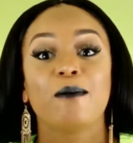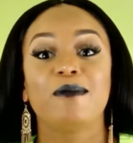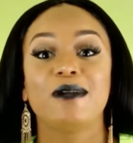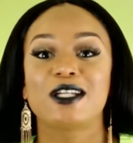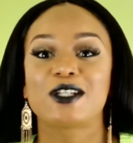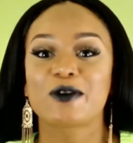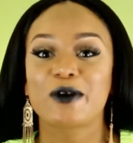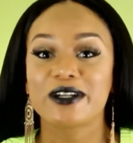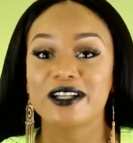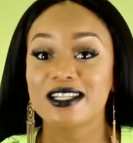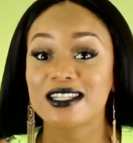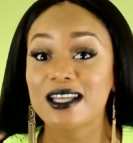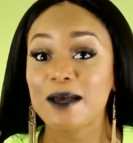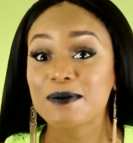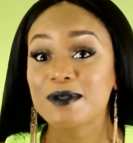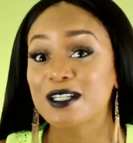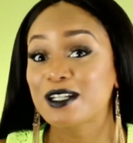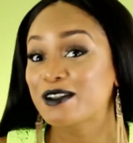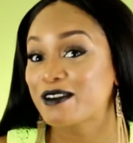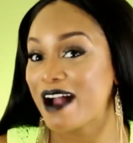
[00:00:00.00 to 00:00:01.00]
Be sure to
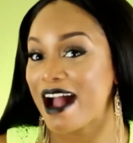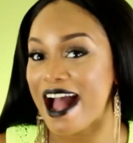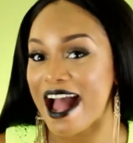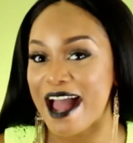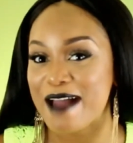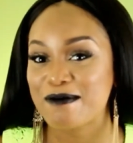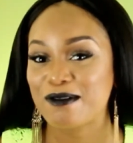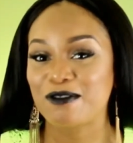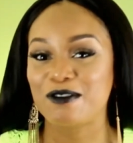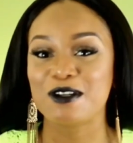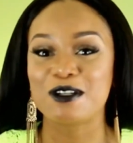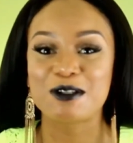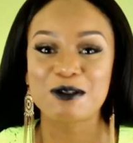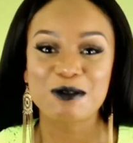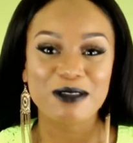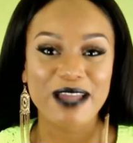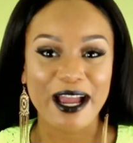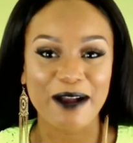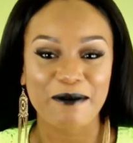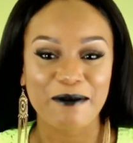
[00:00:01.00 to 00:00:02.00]
subscribe if you
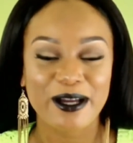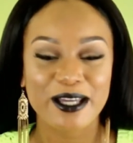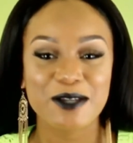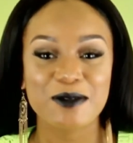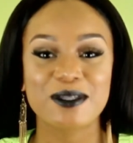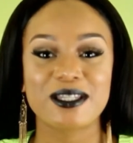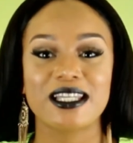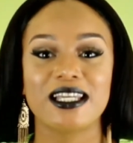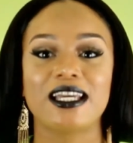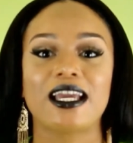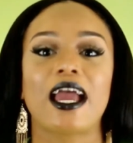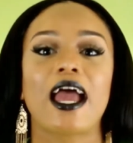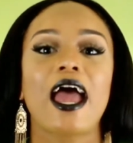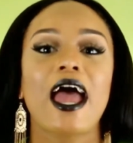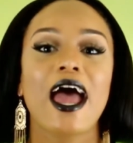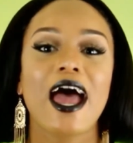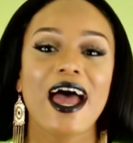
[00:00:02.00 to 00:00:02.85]
do like what you see,